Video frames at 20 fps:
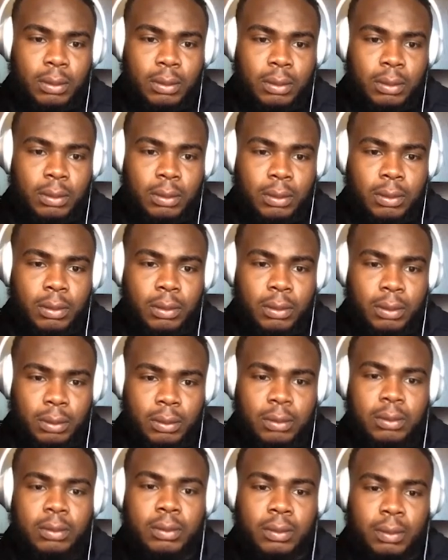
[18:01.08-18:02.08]

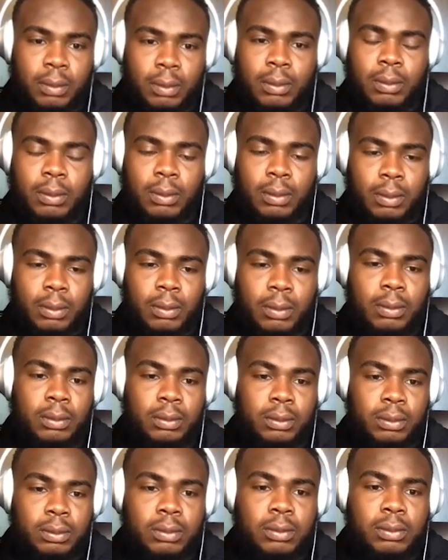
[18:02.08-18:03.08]

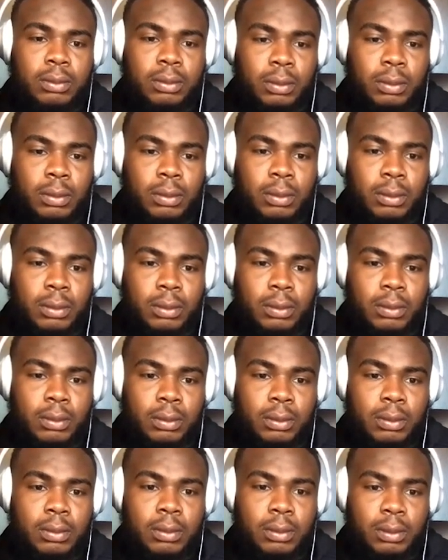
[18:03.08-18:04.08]

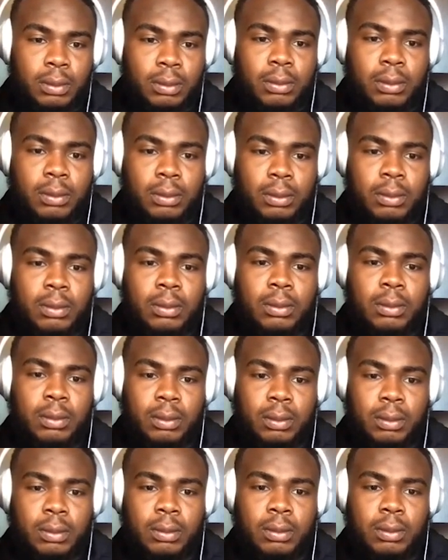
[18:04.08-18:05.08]

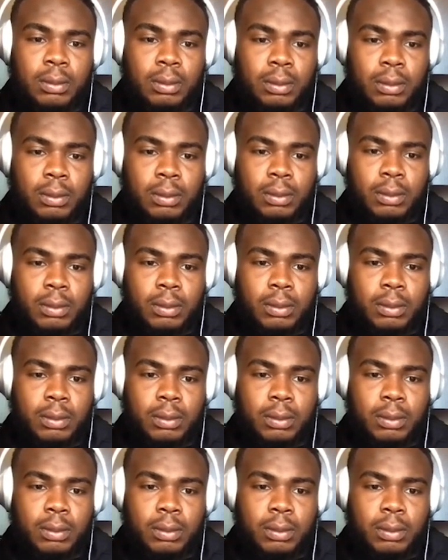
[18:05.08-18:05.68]
No words are spoken by the person on screen.